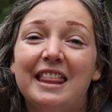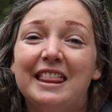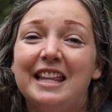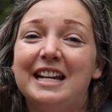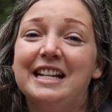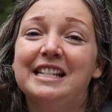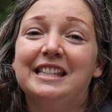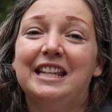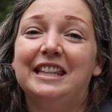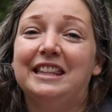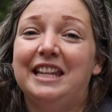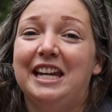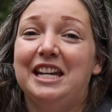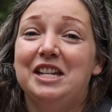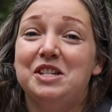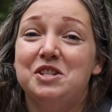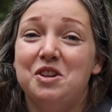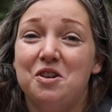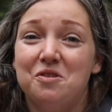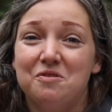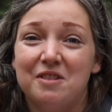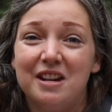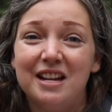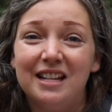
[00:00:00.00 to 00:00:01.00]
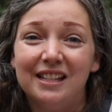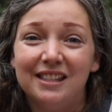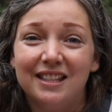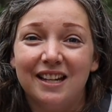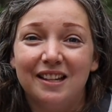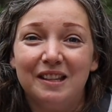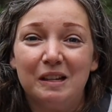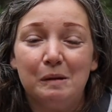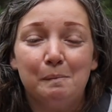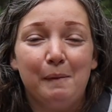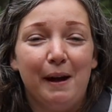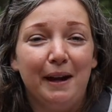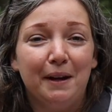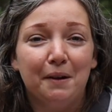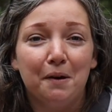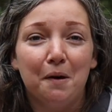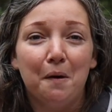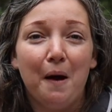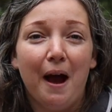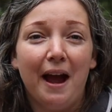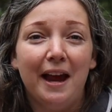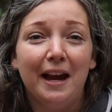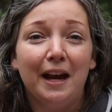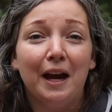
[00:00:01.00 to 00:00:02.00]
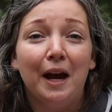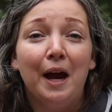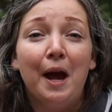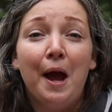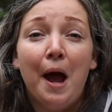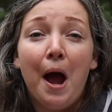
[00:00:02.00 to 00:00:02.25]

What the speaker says: things that they noticed on their micro hike